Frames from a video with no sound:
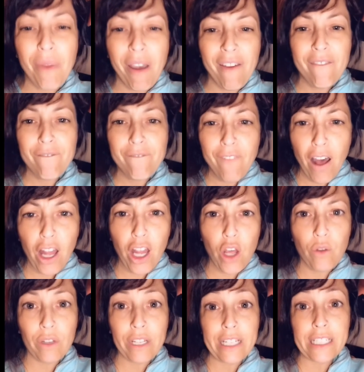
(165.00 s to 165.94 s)

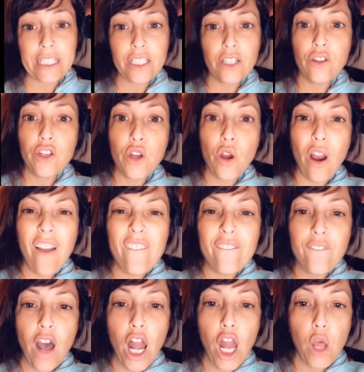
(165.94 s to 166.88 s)
follow list. So you're a
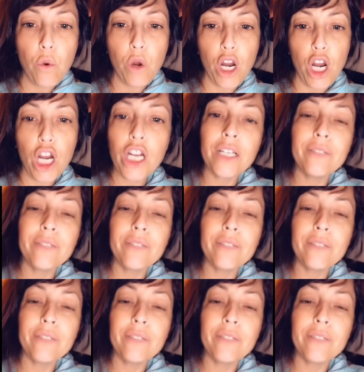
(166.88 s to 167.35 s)
follower.